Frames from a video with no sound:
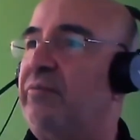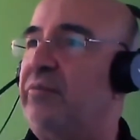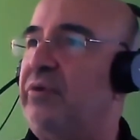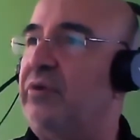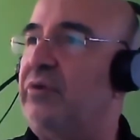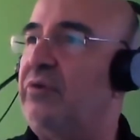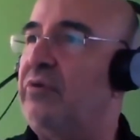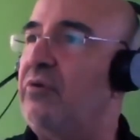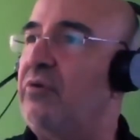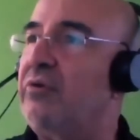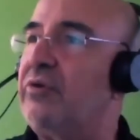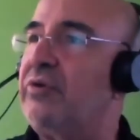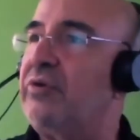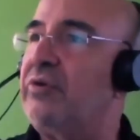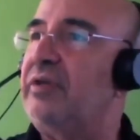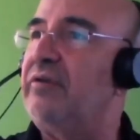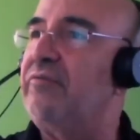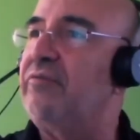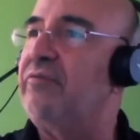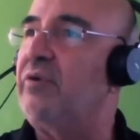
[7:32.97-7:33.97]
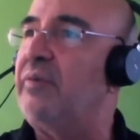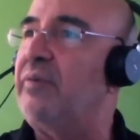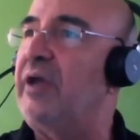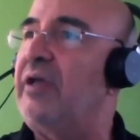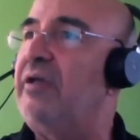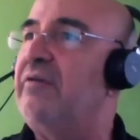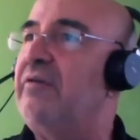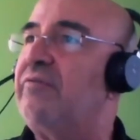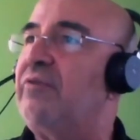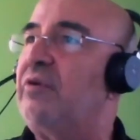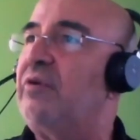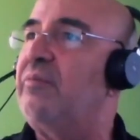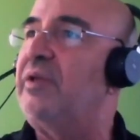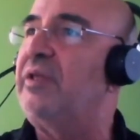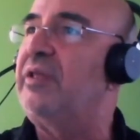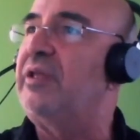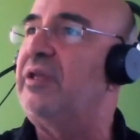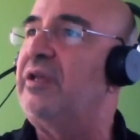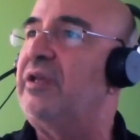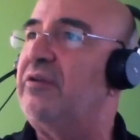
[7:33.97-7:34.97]
the north, from I
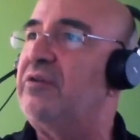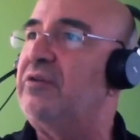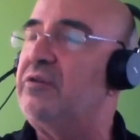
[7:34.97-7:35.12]
think